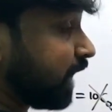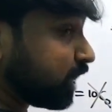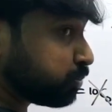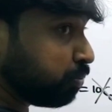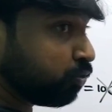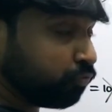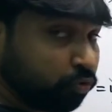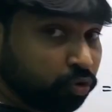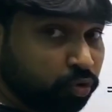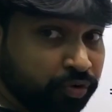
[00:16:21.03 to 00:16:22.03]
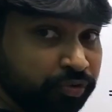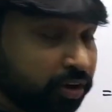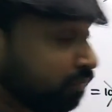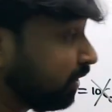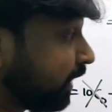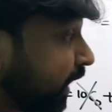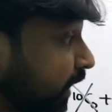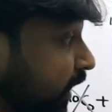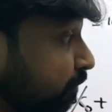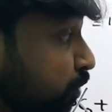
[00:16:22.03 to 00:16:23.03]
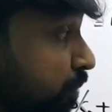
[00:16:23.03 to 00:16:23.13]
x power 4 coefficient will get it if you